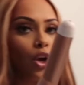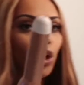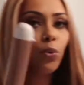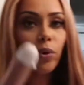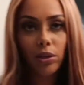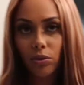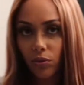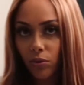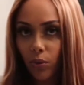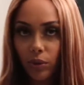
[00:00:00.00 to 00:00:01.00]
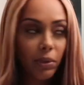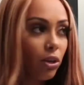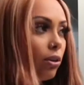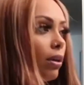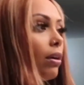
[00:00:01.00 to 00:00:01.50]
run it through with my
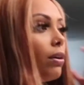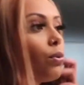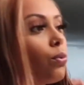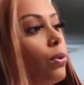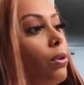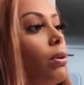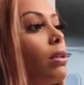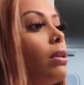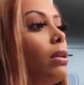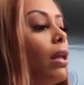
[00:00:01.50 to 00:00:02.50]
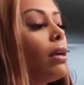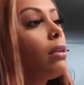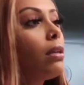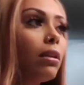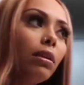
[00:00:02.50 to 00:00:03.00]
curling iron really quickly, like
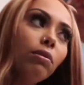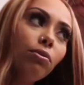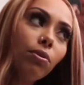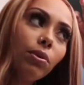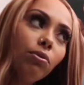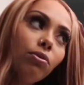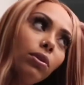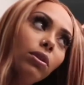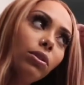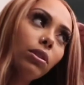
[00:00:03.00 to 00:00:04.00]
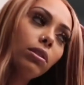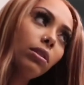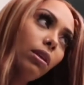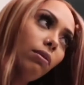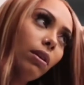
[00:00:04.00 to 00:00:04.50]
nothing even for real for real, just to
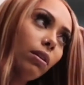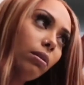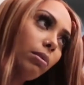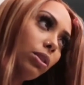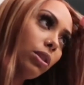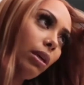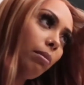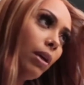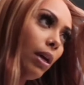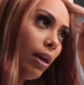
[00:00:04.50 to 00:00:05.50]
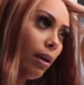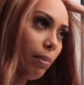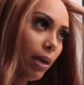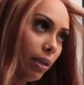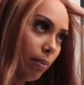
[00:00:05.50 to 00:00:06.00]
give it a little bit of shape and
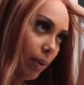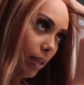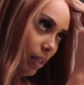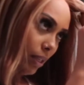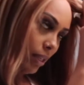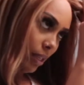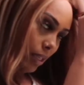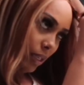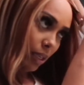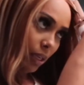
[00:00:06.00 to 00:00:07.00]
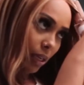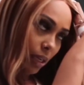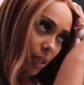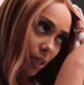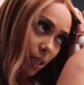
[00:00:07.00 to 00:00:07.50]
body, but
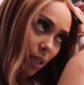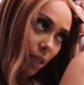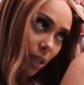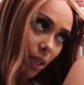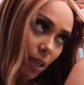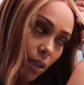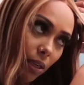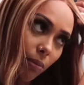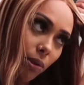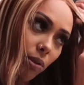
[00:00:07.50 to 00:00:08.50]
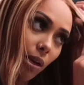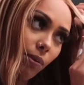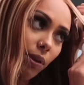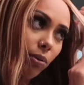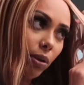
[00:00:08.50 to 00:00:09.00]
yeah, let me do that
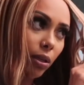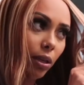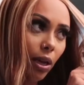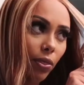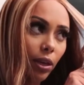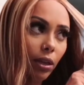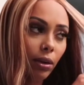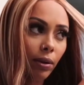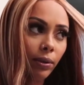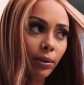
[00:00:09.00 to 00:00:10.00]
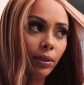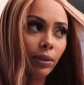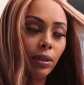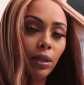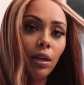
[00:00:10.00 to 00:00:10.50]
really quickly and then
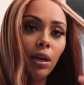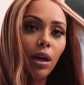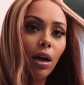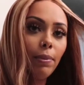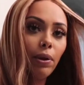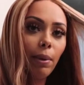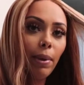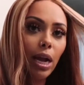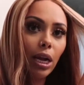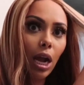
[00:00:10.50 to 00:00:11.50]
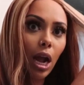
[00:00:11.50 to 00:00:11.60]
I'll be right back.